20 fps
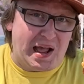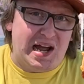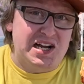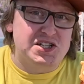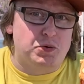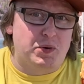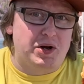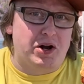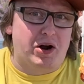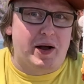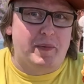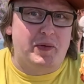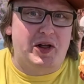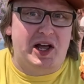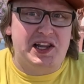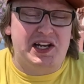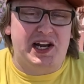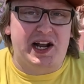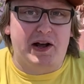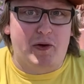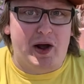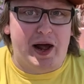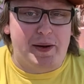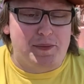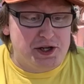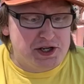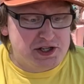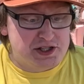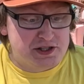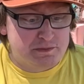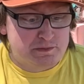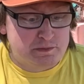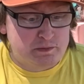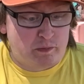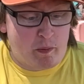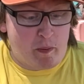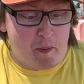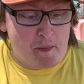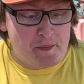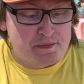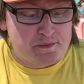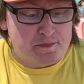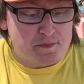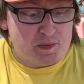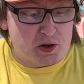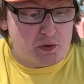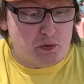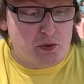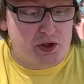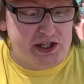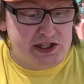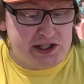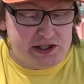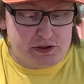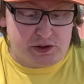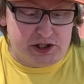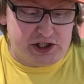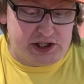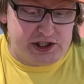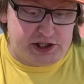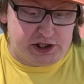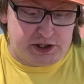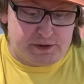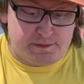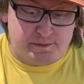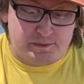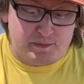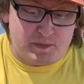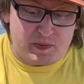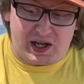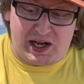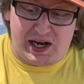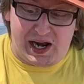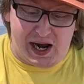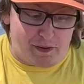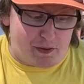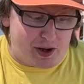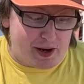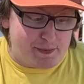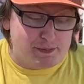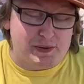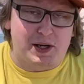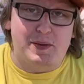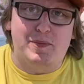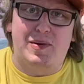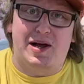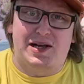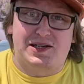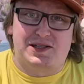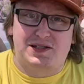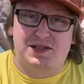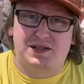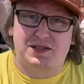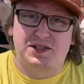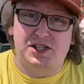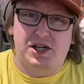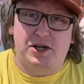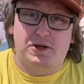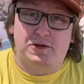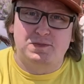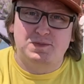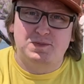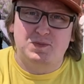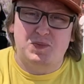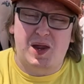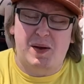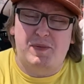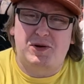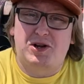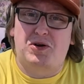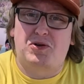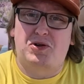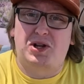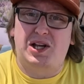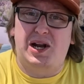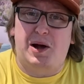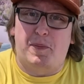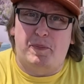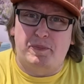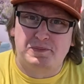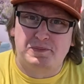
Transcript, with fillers: That's a winner. I'm glad that I grabbed this. Really, really good. And now I'm a mess, so. Let me go clean up.